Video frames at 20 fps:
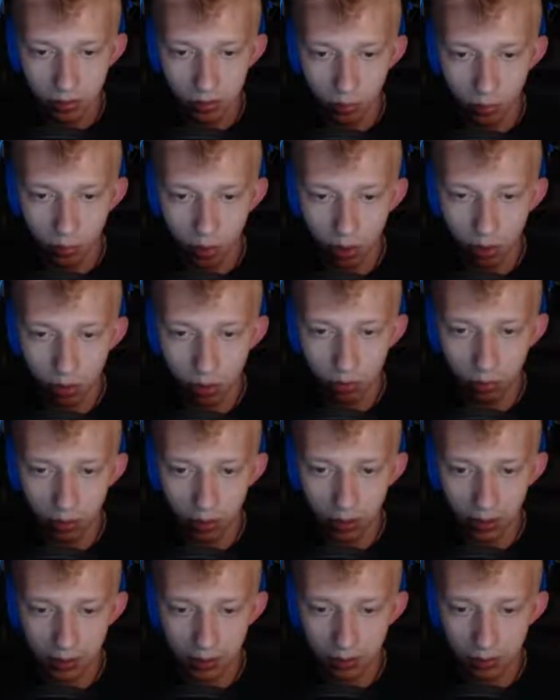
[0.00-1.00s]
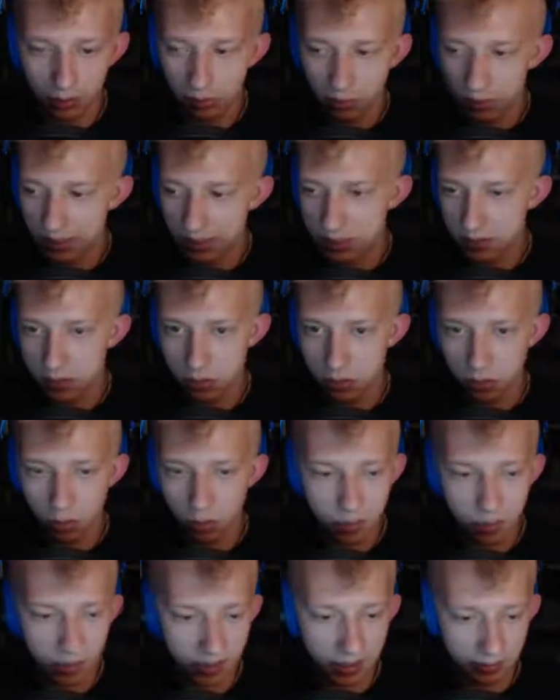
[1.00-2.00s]
Whoa, okay, that's the
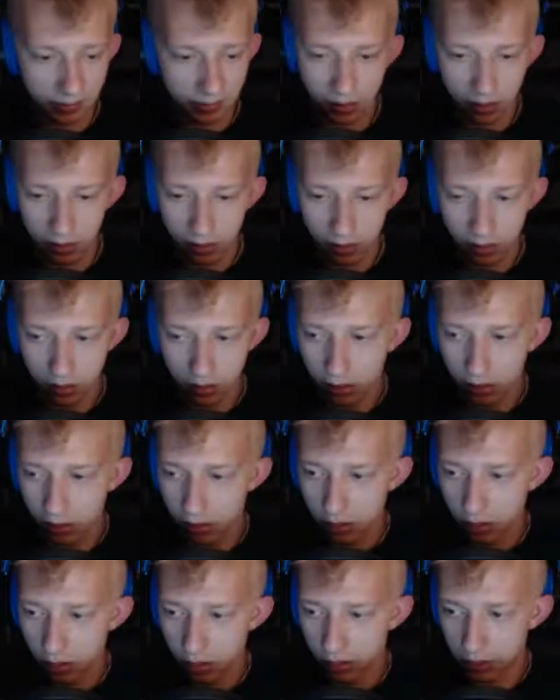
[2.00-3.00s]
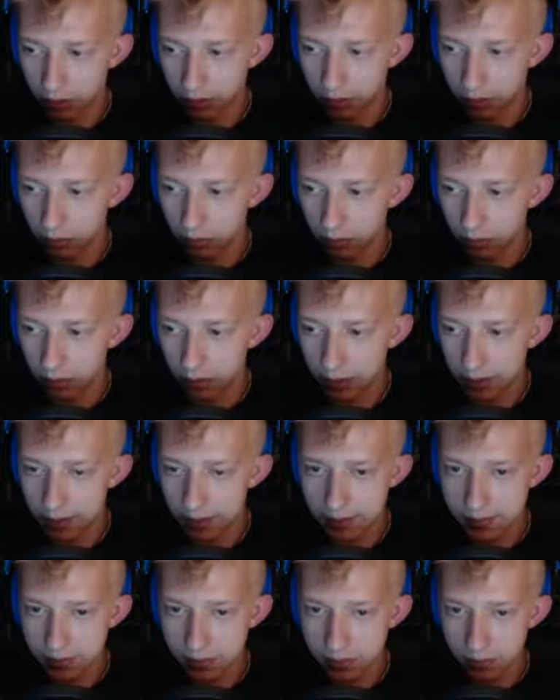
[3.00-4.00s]
shrine back there. Okay,
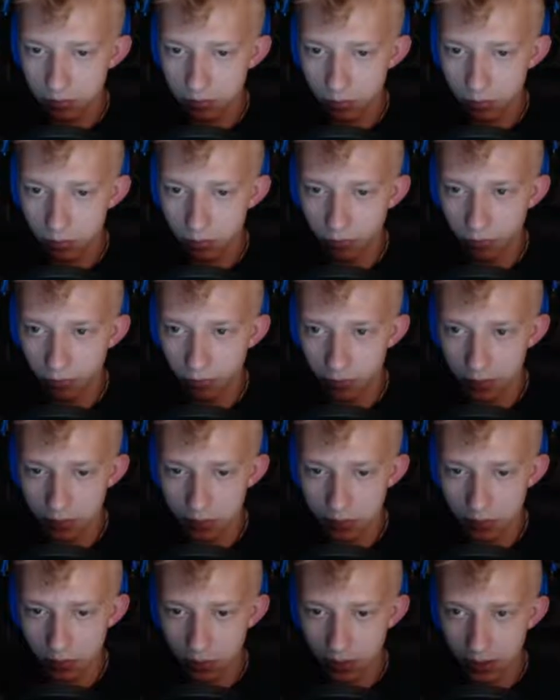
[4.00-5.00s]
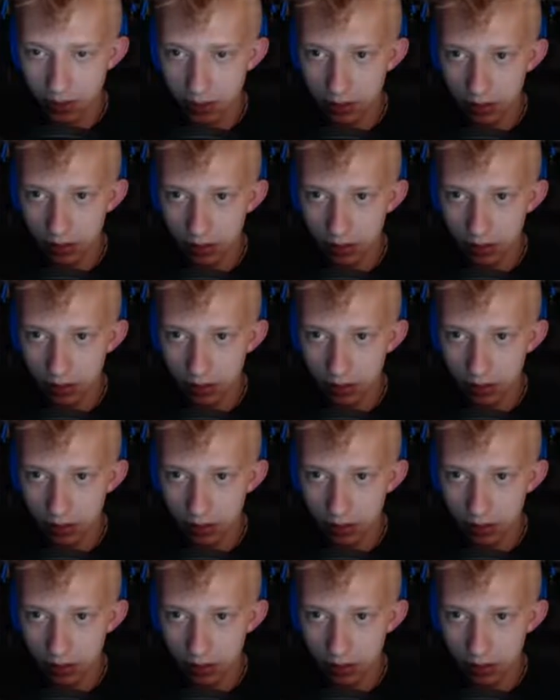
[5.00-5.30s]
let's move over this way.